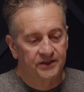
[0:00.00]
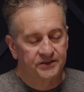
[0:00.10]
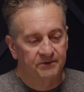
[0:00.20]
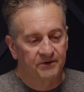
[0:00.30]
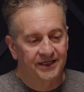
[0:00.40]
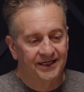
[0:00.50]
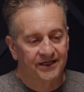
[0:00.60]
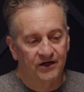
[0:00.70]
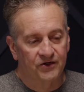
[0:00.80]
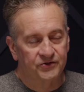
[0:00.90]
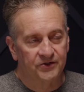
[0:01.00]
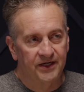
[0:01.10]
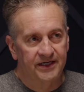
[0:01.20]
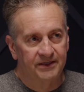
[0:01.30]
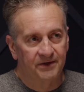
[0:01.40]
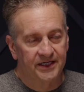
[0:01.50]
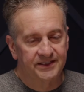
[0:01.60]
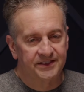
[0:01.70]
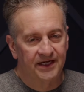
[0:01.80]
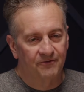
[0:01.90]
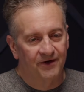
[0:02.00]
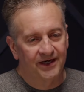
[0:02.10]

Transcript: Someone in our training might say, well,